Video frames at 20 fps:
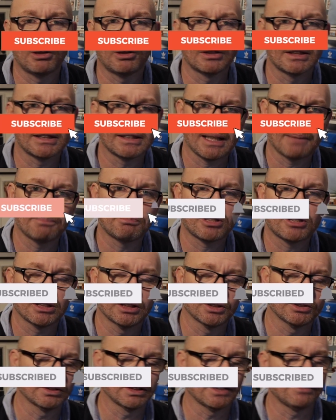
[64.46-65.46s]
button. It's
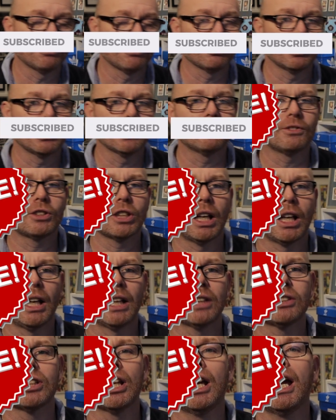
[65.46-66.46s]
absolutely free of
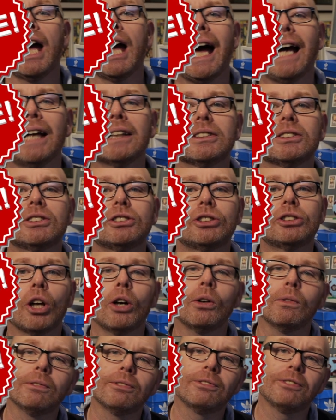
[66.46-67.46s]
charge. And
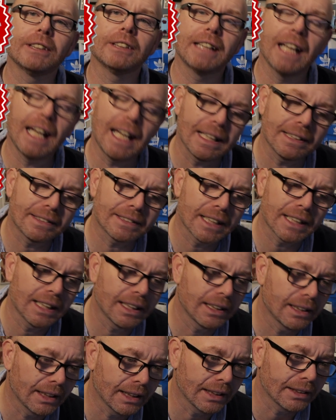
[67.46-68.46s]
don't forget,
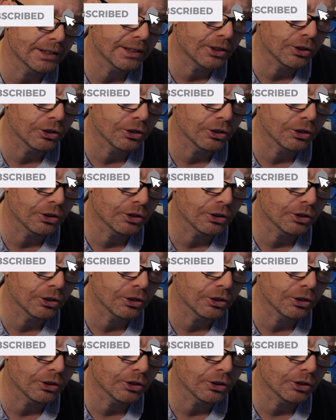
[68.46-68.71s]
hit the